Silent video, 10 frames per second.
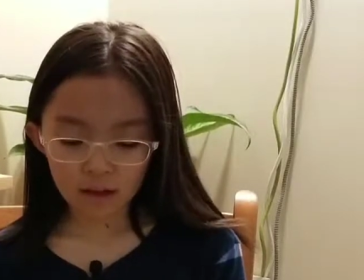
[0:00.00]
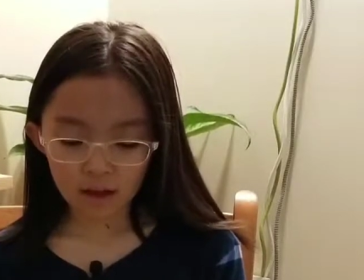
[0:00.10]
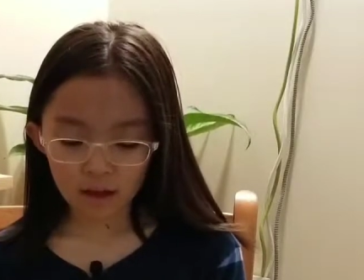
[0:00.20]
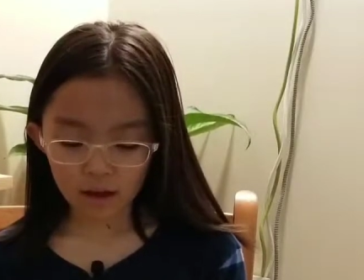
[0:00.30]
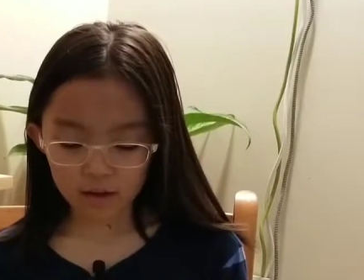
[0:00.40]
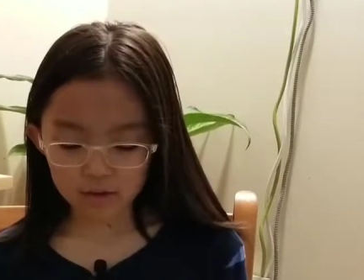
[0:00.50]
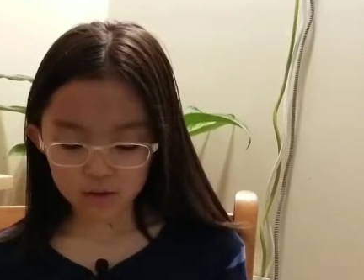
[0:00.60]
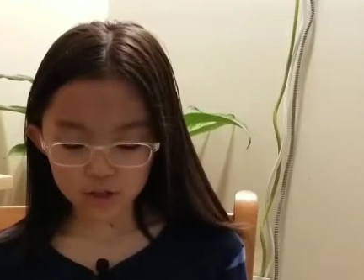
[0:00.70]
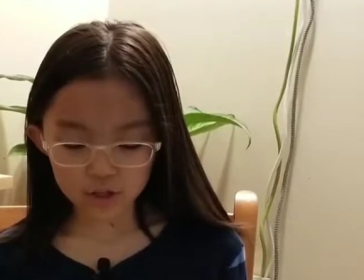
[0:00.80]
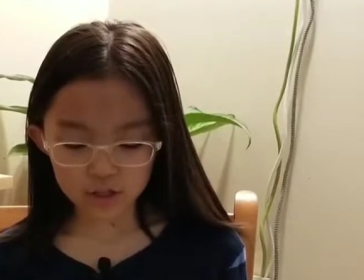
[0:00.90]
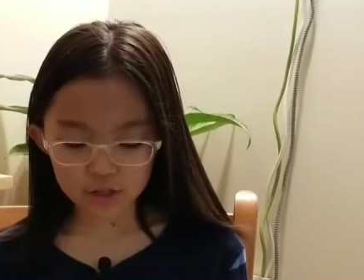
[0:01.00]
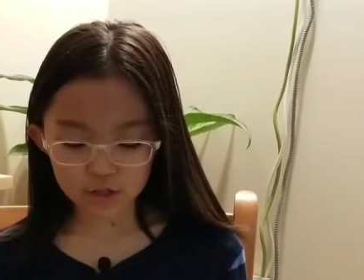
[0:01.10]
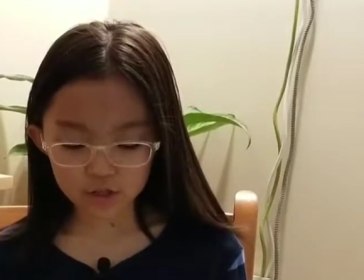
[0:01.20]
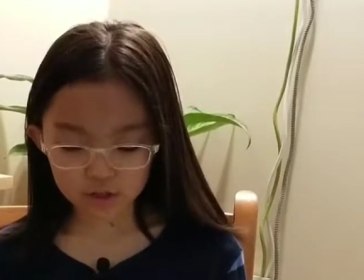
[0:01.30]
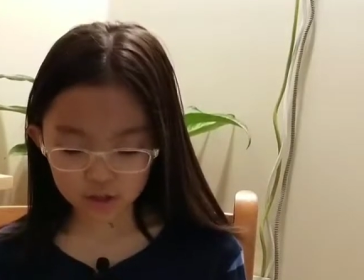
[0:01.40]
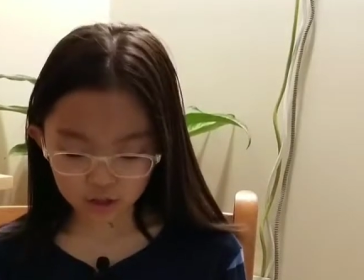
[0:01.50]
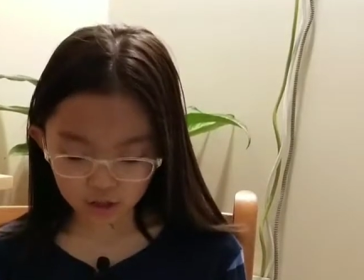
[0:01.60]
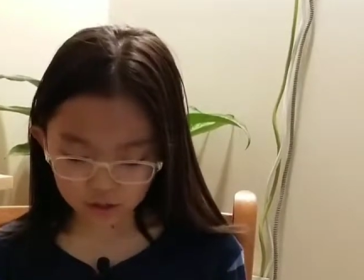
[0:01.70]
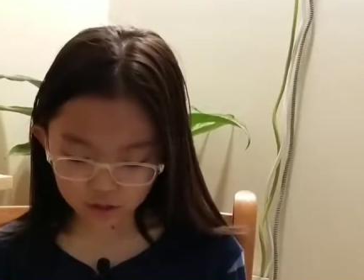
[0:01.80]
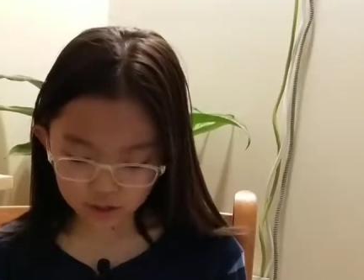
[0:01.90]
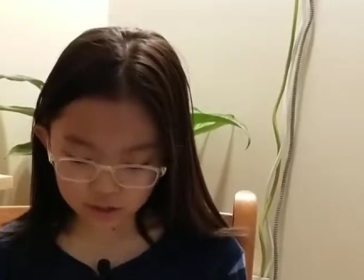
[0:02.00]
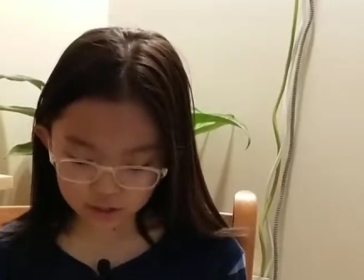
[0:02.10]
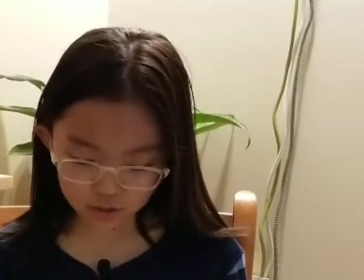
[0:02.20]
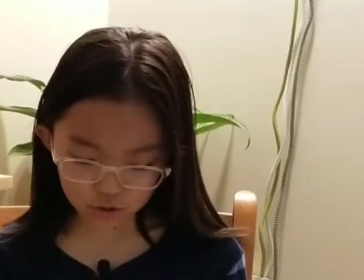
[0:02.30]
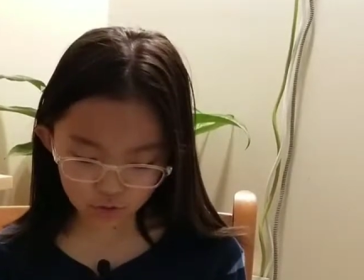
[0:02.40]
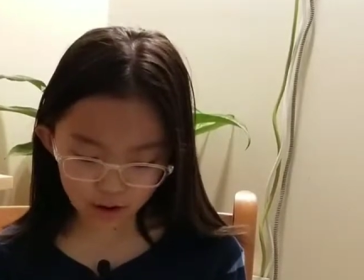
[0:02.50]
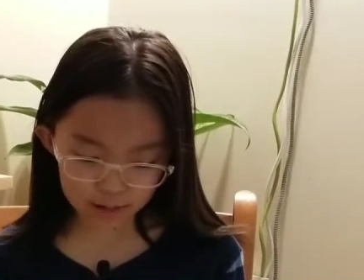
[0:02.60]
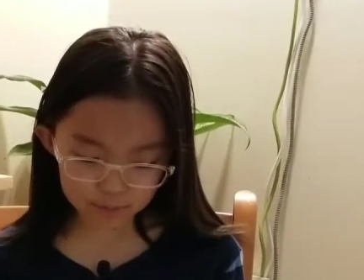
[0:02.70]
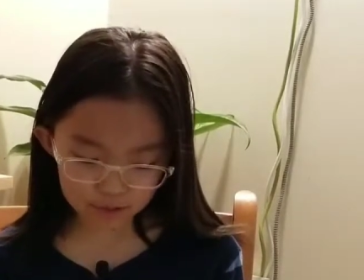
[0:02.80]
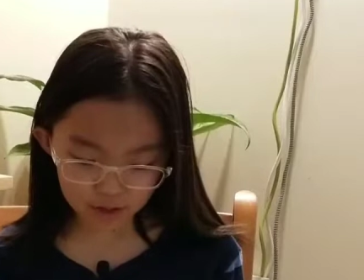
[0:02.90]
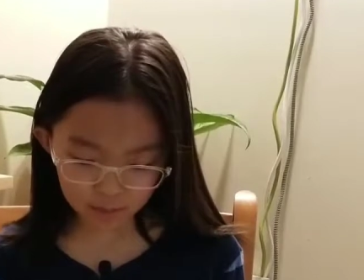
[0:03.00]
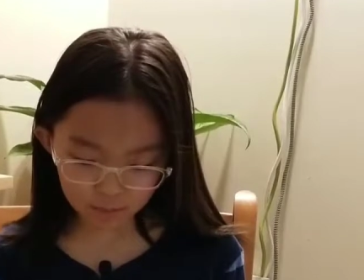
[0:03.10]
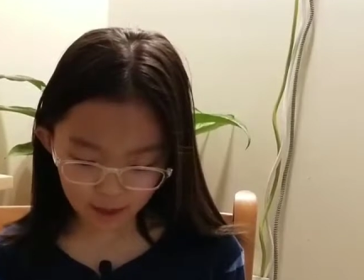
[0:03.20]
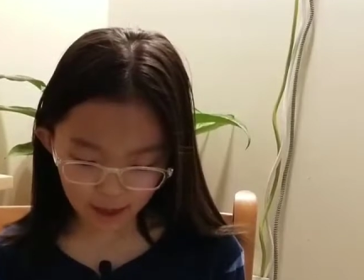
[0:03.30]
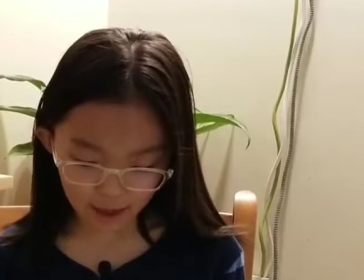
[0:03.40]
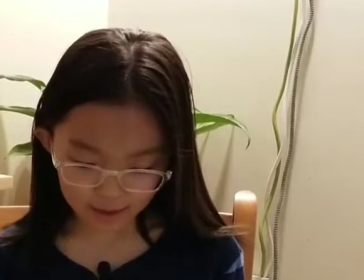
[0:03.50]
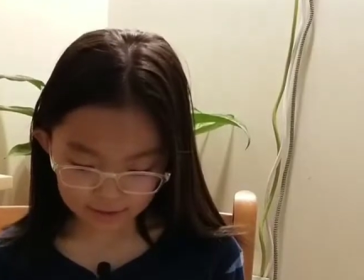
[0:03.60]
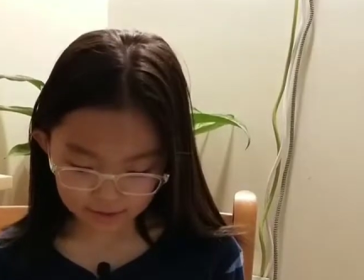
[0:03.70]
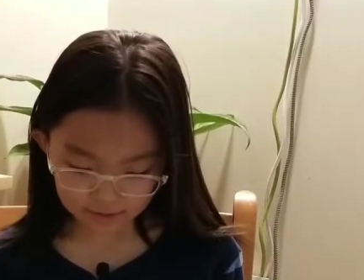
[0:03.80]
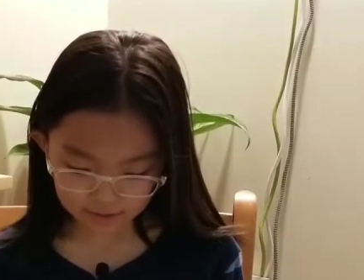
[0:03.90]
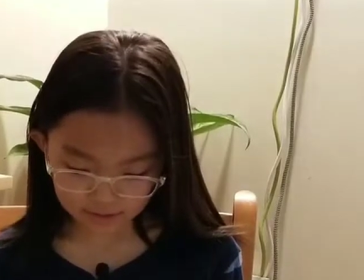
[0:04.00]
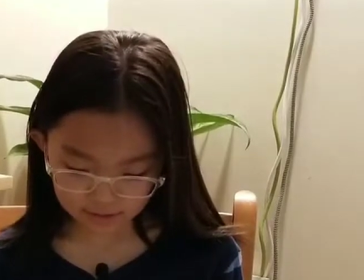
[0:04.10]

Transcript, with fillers: And she just, uh, she describes them as